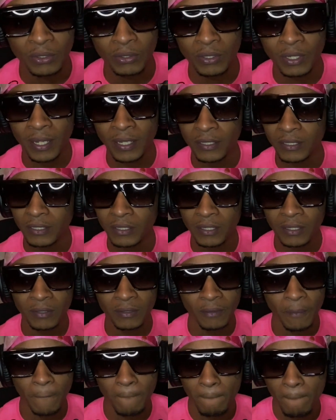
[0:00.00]
like, you know,
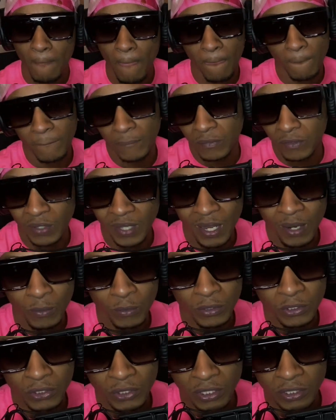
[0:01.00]
you can't really
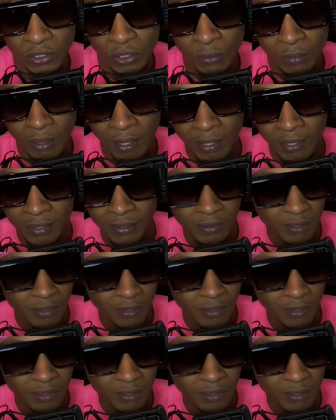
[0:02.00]
trust nobody.